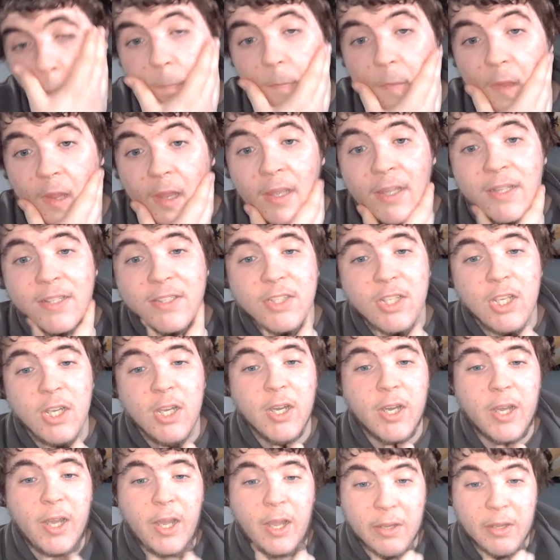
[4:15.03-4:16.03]
It's
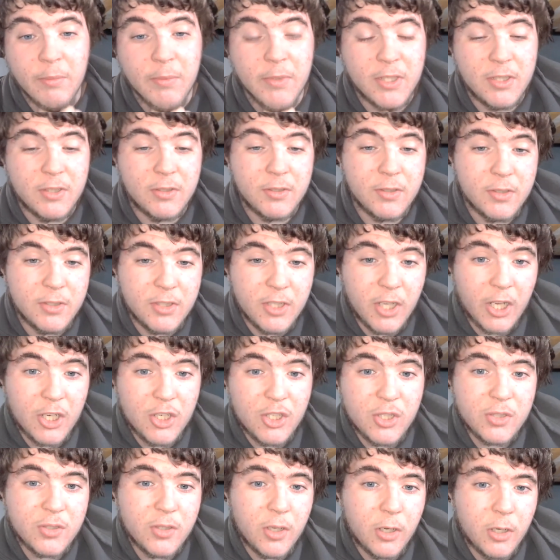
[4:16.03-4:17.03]
uh, I've been I
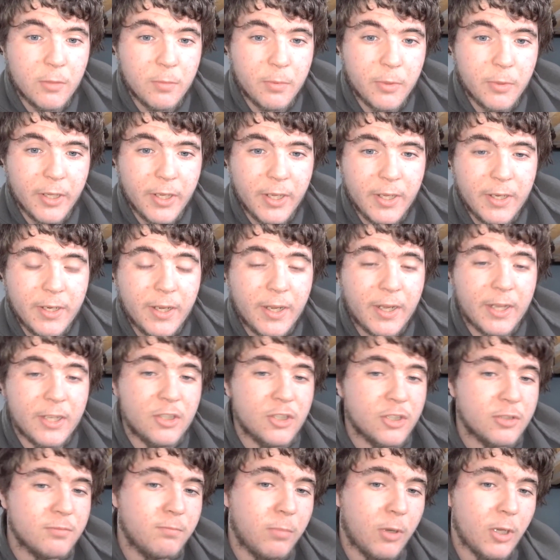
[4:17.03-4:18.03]
just started playing it. I
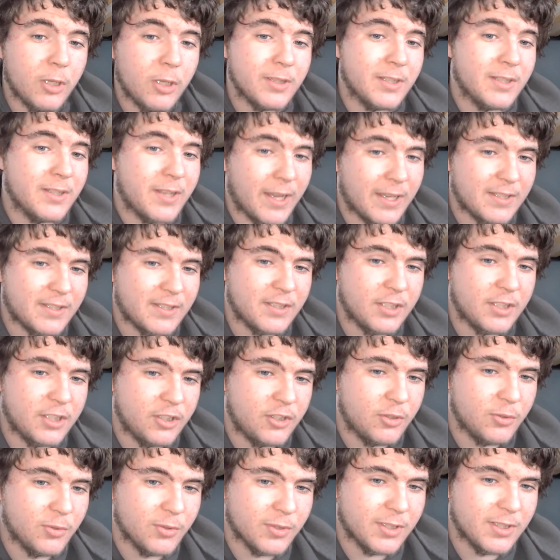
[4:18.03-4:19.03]
just bought the Destiny
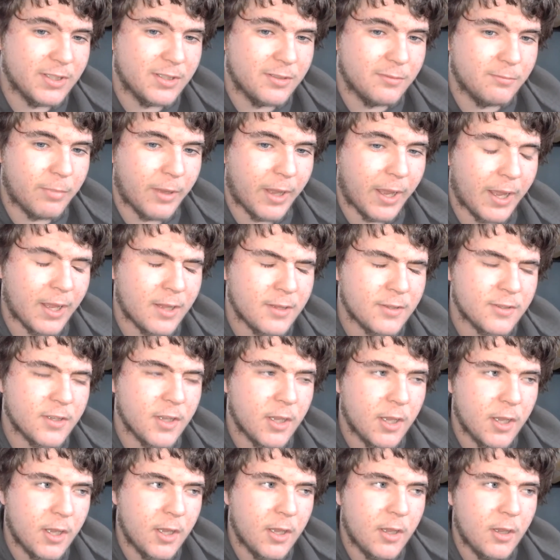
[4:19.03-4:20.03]
2 season pass
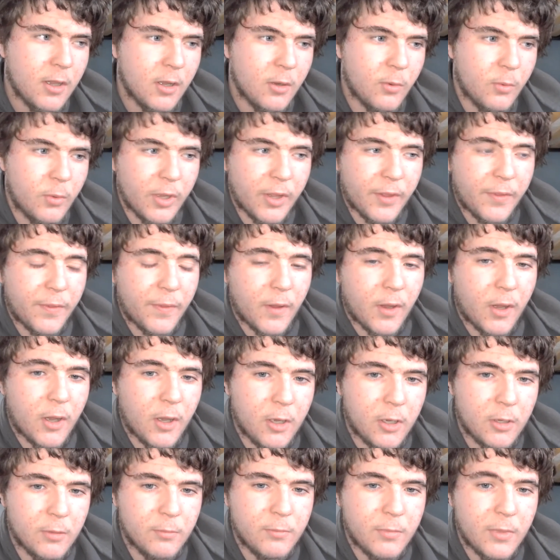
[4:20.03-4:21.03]
with
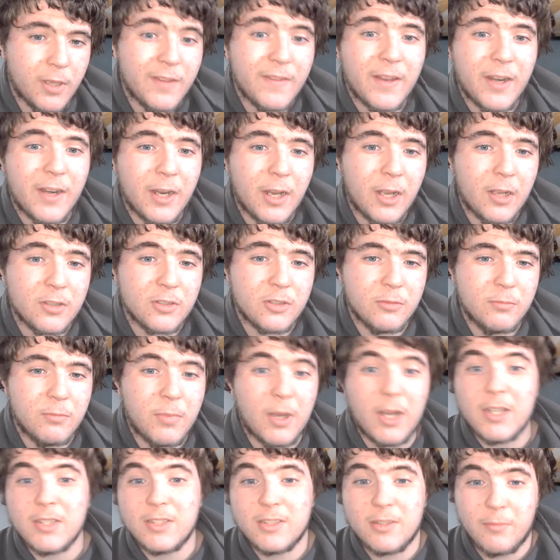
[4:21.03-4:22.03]
um and then I also
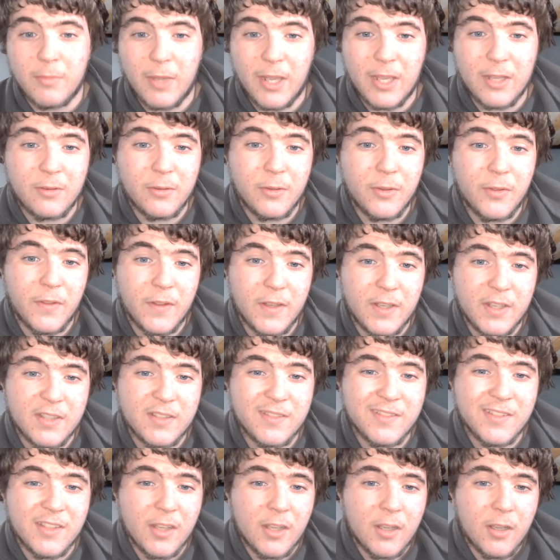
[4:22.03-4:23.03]
bought some Halo
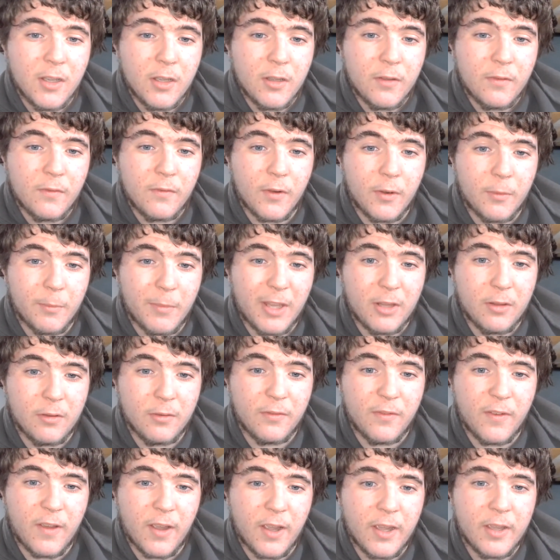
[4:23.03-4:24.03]
things from Halo
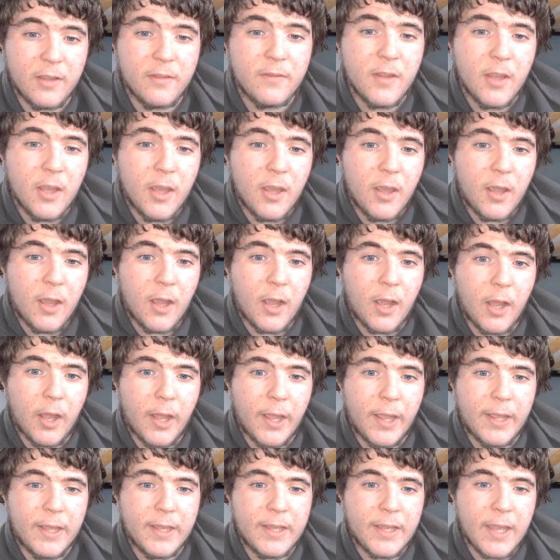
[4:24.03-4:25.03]
5.
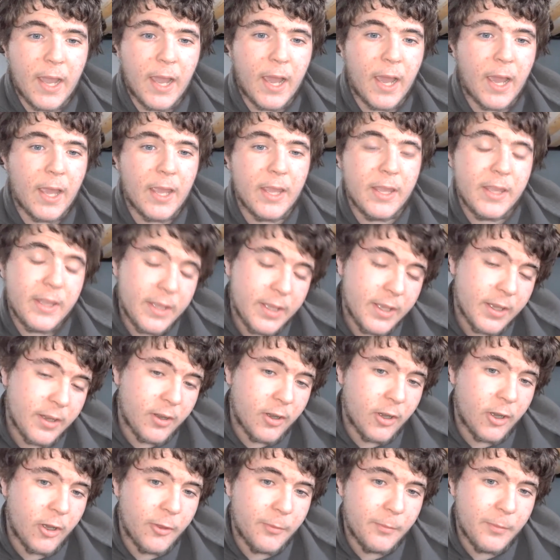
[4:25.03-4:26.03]
I got
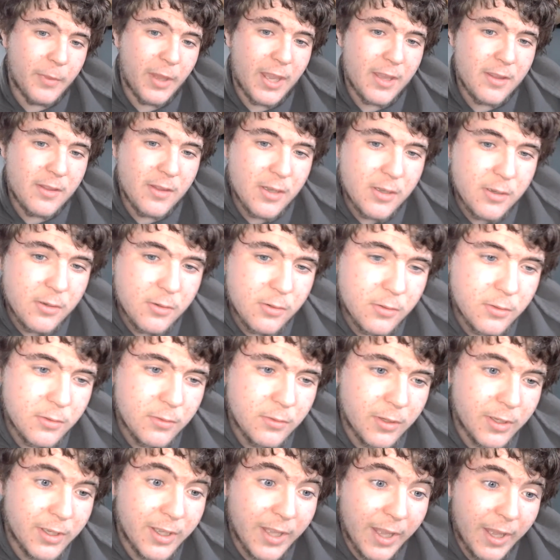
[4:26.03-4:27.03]
um Halo
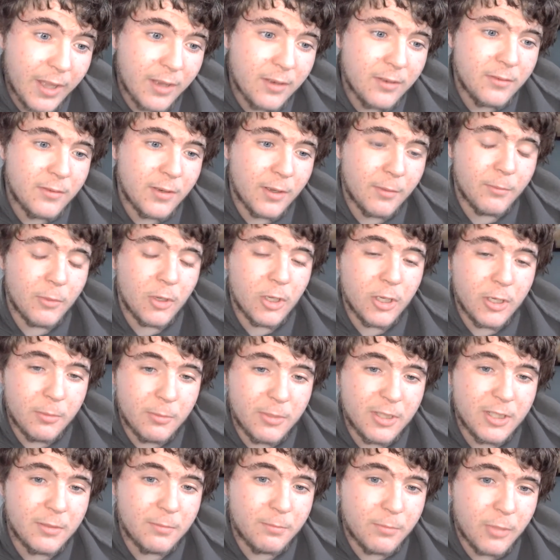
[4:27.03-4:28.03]
again. I'm going to
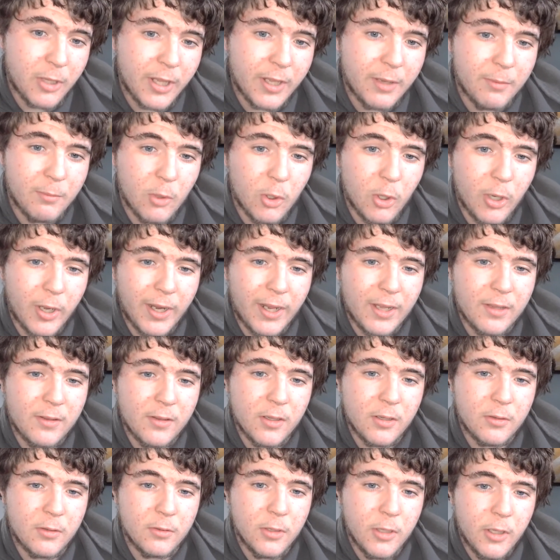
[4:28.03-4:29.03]
be playing more
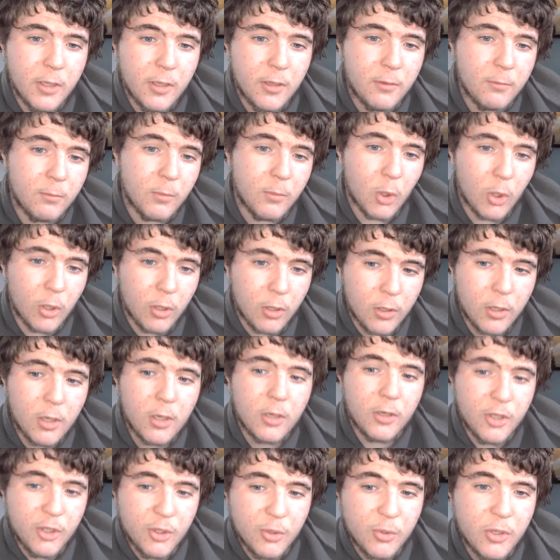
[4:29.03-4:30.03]
Halo, more
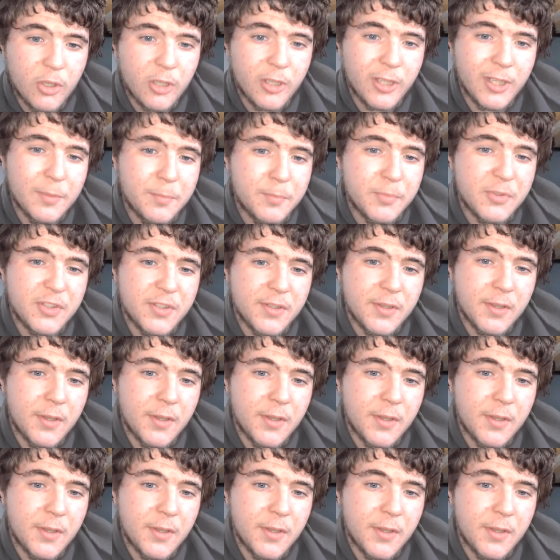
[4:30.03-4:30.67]
new clips.